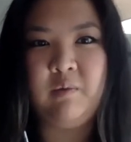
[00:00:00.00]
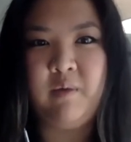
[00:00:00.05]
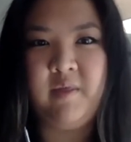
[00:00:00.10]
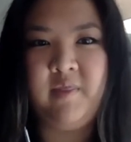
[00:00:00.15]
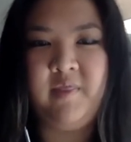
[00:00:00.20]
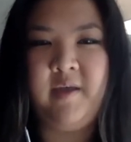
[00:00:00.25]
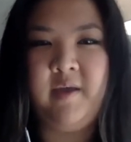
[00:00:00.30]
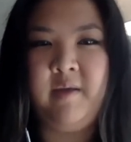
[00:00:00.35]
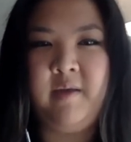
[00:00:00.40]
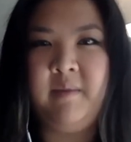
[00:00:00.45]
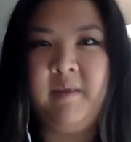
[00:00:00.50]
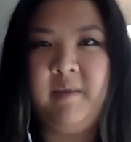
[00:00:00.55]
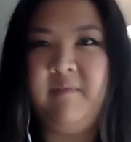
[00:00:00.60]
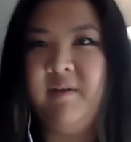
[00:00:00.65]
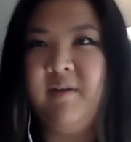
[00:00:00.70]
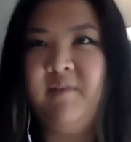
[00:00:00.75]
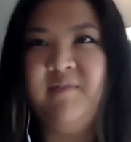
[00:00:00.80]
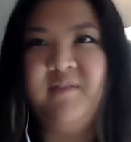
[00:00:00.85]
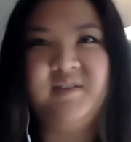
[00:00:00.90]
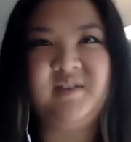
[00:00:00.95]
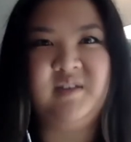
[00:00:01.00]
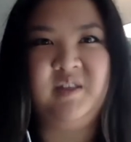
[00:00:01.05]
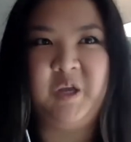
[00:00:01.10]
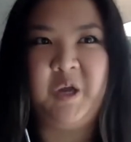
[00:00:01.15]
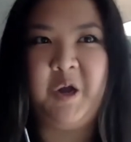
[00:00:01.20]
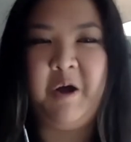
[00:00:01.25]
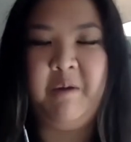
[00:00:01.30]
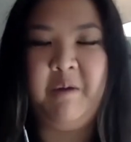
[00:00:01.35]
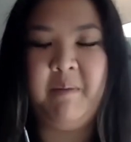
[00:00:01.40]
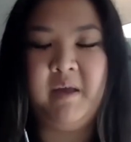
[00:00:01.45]
with them, even if it's in the
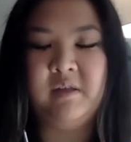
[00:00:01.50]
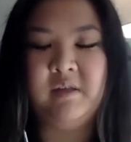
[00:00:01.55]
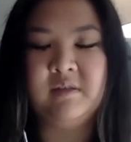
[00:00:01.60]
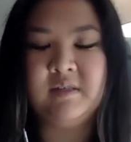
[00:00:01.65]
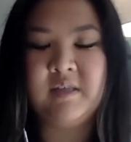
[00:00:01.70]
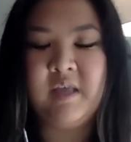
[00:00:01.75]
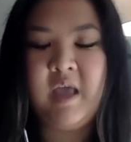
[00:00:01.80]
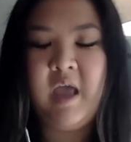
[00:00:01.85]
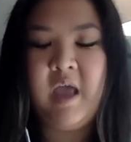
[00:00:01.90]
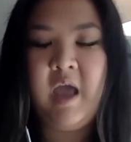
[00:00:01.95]
comments.